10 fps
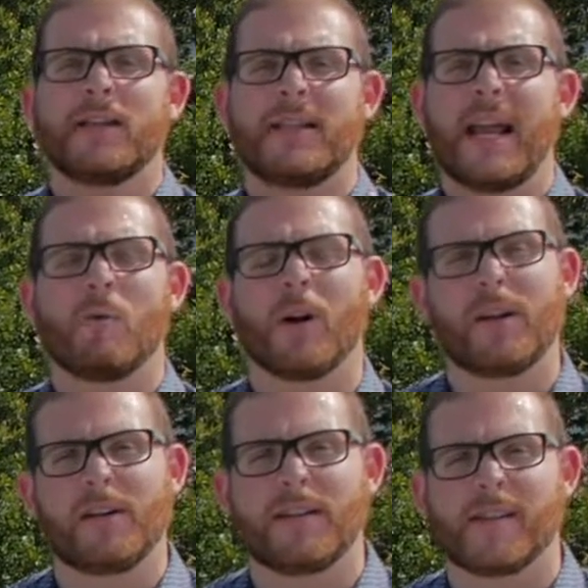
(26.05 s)
Today, we're
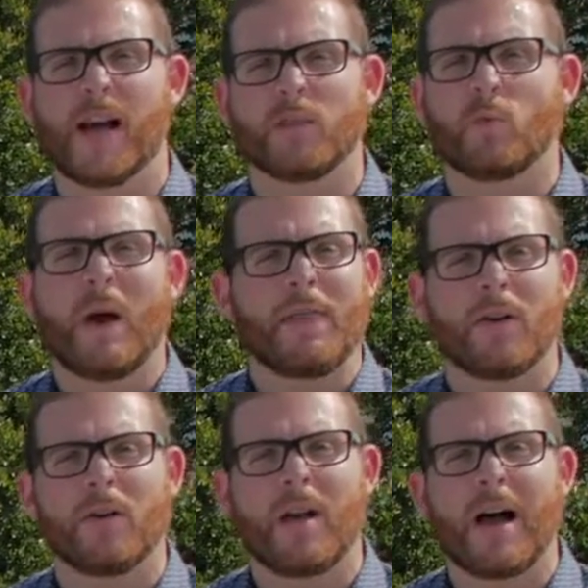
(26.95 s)
going to discuss
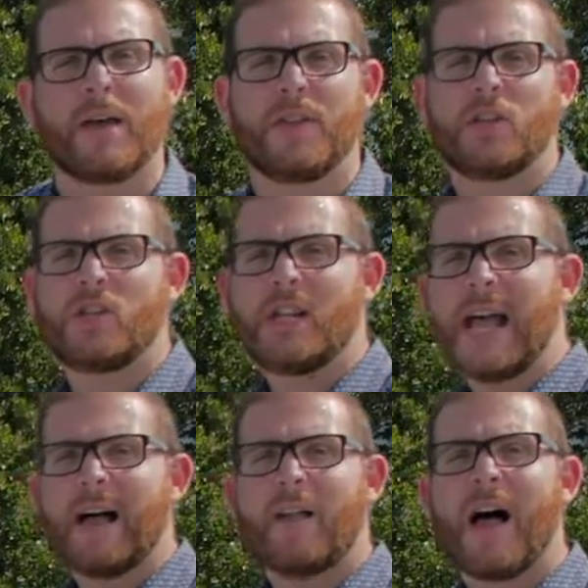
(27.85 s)
whether or not the
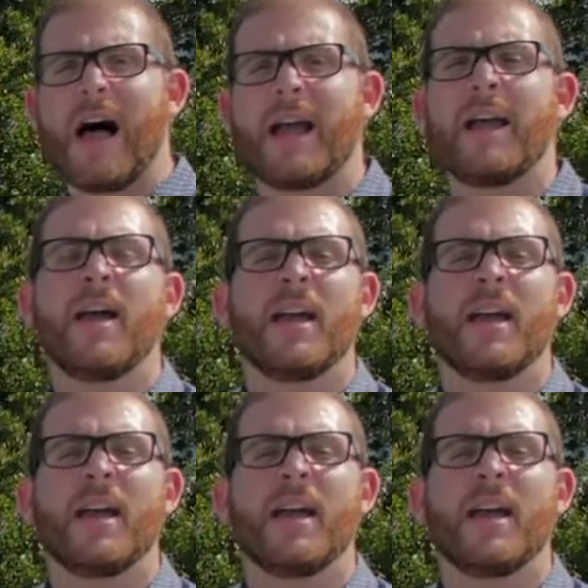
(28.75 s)
GLI